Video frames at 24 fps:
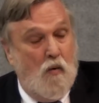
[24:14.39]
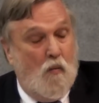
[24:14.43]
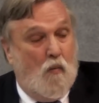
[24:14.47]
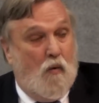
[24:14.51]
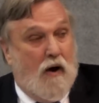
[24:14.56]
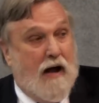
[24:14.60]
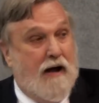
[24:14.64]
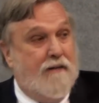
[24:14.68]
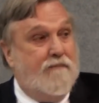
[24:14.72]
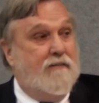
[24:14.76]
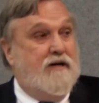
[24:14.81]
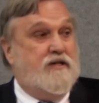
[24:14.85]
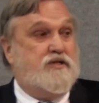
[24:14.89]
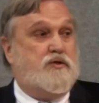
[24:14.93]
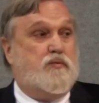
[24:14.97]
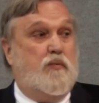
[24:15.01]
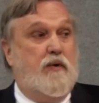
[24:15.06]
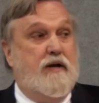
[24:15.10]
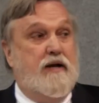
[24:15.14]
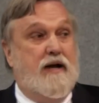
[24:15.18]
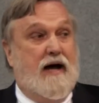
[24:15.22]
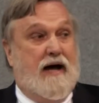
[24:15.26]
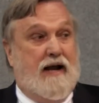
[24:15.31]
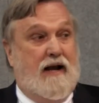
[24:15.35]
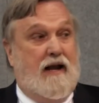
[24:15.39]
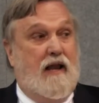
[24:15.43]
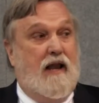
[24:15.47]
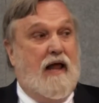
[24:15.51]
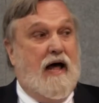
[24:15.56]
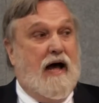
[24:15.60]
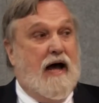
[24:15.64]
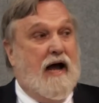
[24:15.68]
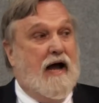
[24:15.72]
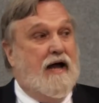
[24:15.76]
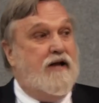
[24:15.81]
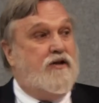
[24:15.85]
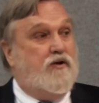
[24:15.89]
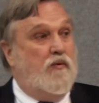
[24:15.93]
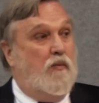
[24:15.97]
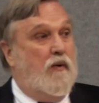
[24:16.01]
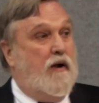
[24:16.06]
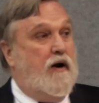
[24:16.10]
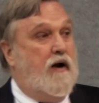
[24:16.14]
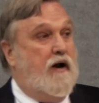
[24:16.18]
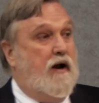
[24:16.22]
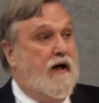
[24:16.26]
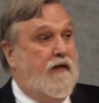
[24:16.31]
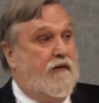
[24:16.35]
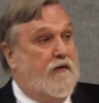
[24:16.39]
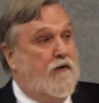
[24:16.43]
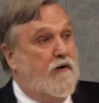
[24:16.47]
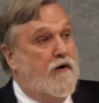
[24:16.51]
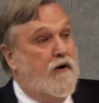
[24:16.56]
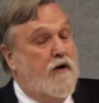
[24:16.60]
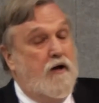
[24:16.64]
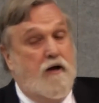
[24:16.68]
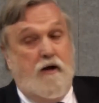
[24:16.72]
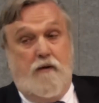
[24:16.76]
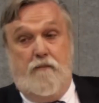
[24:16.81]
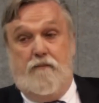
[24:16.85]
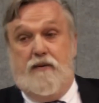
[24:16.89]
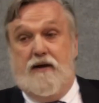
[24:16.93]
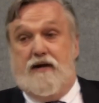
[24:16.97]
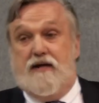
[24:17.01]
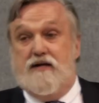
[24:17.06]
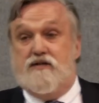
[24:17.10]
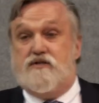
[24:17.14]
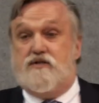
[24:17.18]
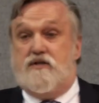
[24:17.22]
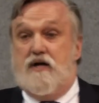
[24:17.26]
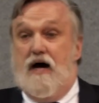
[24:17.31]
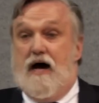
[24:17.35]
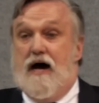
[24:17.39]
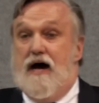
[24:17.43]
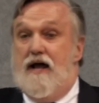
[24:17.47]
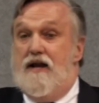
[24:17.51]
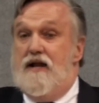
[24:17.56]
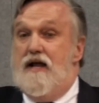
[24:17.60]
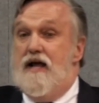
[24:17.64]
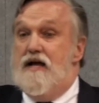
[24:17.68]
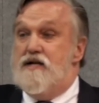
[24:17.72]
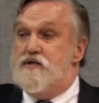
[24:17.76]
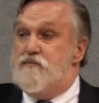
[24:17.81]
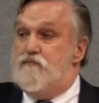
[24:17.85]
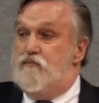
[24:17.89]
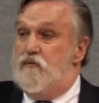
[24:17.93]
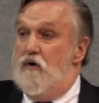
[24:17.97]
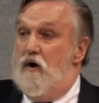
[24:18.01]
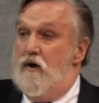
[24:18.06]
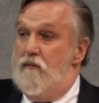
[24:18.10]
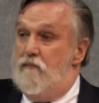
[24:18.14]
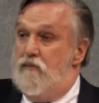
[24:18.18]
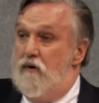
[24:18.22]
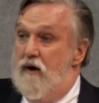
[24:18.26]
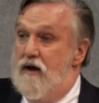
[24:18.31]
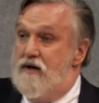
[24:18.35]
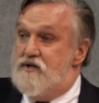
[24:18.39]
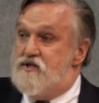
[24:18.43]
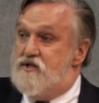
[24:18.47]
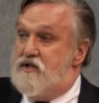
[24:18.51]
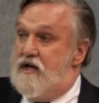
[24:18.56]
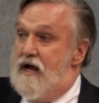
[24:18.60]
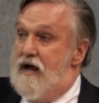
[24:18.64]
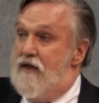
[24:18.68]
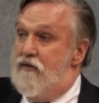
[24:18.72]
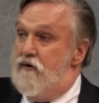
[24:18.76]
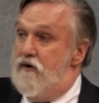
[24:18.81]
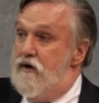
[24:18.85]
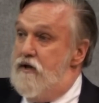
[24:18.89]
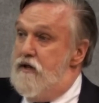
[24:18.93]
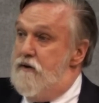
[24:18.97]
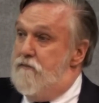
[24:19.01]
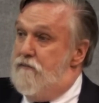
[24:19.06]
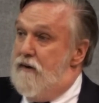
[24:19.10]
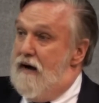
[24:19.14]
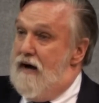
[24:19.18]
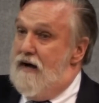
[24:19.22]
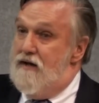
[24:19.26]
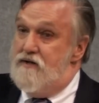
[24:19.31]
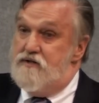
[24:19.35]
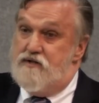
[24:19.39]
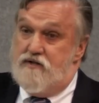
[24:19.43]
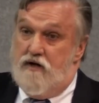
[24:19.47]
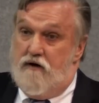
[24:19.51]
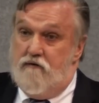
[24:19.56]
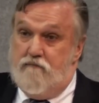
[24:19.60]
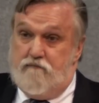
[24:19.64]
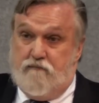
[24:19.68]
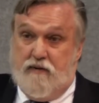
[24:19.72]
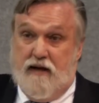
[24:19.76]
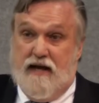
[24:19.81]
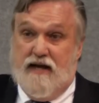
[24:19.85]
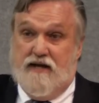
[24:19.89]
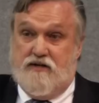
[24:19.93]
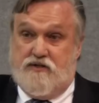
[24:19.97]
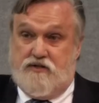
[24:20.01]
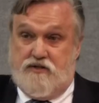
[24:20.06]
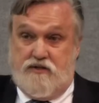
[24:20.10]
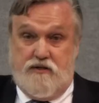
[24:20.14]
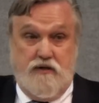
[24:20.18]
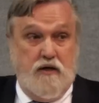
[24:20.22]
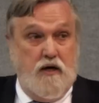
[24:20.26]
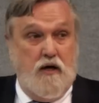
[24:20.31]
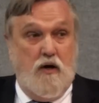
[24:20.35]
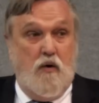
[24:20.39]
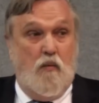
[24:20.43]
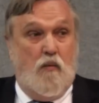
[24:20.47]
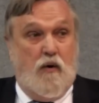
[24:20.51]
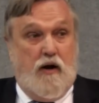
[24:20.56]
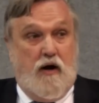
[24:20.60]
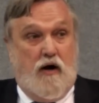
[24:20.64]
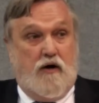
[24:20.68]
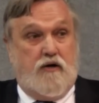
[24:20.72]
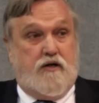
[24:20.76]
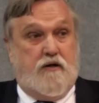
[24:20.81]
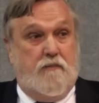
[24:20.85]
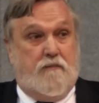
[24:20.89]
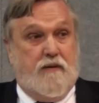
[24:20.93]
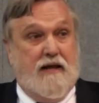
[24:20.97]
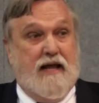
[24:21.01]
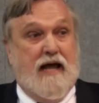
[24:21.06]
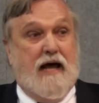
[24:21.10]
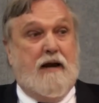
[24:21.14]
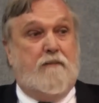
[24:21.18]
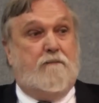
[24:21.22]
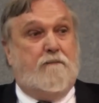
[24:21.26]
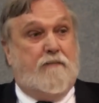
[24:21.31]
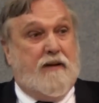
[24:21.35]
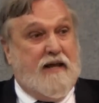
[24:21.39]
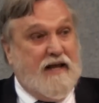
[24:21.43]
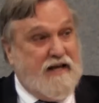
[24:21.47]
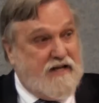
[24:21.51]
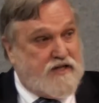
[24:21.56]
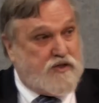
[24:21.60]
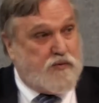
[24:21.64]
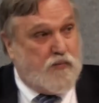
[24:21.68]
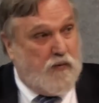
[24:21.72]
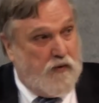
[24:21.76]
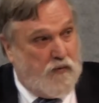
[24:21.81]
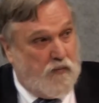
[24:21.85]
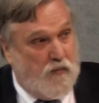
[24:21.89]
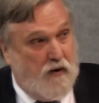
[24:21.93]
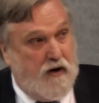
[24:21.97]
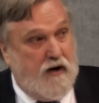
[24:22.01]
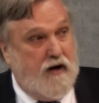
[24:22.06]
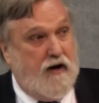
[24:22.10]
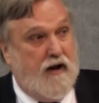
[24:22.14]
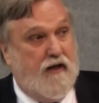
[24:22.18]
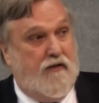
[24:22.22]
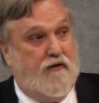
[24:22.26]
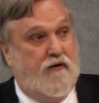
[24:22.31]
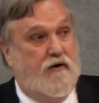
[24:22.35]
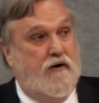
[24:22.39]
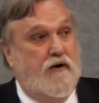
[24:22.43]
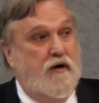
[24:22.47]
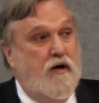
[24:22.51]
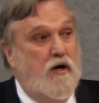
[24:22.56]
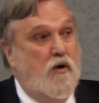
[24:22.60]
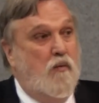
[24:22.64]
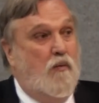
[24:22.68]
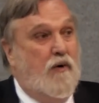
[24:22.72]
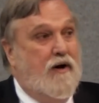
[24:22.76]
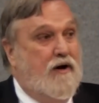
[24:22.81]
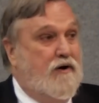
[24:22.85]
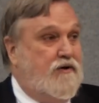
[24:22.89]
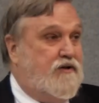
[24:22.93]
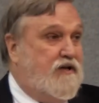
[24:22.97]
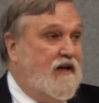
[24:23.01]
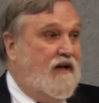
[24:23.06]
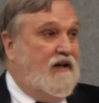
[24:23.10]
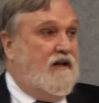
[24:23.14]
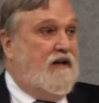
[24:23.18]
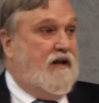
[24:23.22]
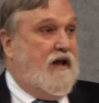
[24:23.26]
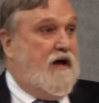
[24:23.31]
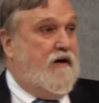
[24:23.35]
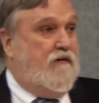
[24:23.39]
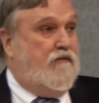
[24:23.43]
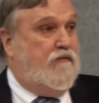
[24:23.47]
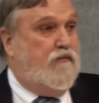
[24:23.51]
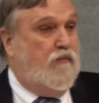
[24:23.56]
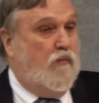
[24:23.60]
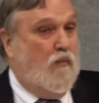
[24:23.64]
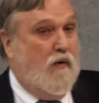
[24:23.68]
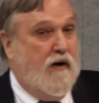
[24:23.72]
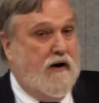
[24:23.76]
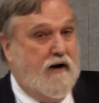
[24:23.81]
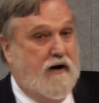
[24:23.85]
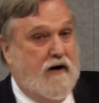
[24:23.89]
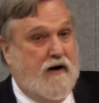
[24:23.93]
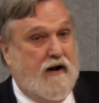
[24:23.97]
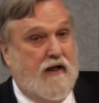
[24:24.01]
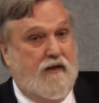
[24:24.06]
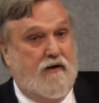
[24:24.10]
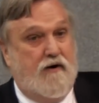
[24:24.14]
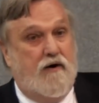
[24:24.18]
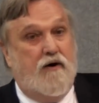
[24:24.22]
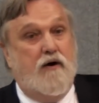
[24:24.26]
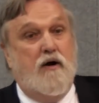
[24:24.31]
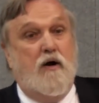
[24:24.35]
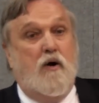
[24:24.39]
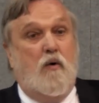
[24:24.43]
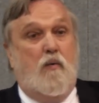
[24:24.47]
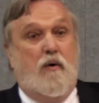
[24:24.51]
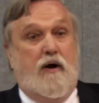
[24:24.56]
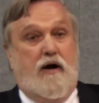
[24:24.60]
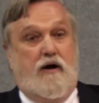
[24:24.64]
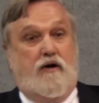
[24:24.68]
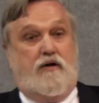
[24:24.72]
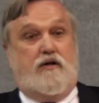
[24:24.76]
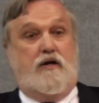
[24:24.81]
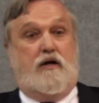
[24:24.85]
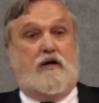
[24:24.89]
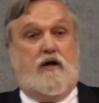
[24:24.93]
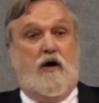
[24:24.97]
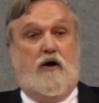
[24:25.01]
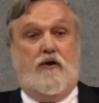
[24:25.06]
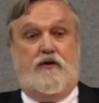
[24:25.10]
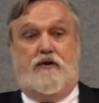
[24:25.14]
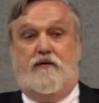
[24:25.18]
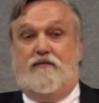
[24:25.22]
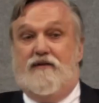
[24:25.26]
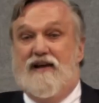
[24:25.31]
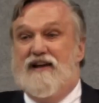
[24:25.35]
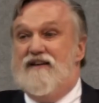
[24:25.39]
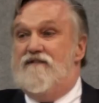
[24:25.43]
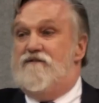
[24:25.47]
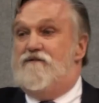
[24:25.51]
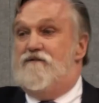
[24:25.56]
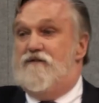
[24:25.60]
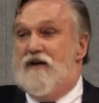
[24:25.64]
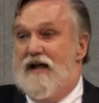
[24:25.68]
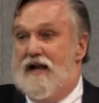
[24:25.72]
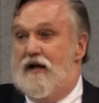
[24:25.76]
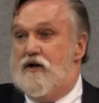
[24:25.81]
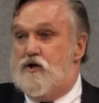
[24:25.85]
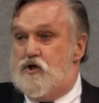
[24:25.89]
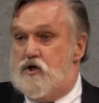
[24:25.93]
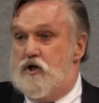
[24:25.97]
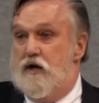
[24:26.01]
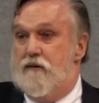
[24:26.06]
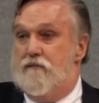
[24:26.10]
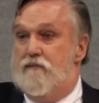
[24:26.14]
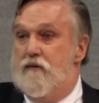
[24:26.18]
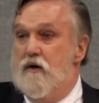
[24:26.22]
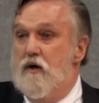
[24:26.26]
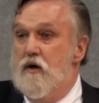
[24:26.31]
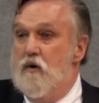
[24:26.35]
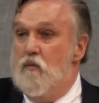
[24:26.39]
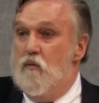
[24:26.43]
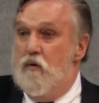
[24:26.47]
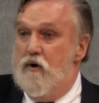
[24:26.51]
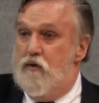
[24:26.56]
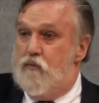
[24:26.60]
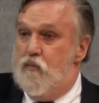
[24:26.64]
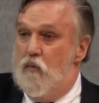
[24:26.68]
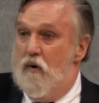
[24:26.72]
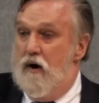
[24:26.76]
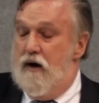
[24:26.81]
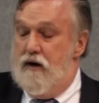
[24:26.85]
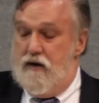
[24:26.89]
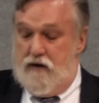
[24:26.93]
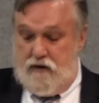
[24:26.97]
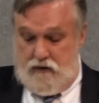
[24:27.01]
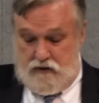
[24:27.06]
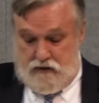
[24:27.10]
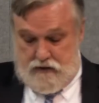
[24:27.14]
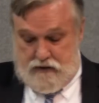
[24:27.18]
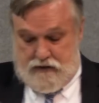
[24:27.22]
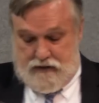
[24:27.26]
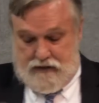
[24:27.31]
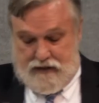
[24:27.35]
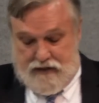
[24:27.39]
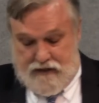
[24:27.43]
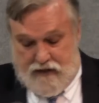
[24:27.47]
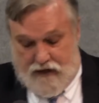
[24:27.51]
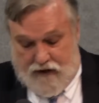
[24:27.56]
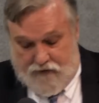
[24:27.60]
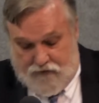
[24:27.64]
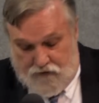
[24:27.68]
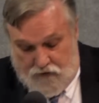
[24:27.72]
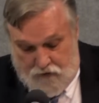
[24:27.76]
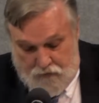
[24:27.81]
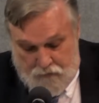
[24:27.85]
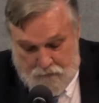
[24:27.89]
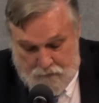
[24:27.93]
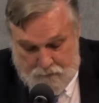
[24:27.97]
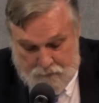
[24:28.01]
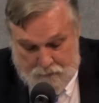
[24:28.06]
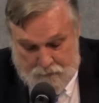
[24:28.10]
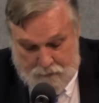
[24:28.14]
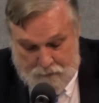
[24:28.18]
Why must we not lie to one another? Because God has brought, brought us together in the bonds of peace. We are to be at peace with one another. We are to love one another. We are to cultivate fellowship with one another.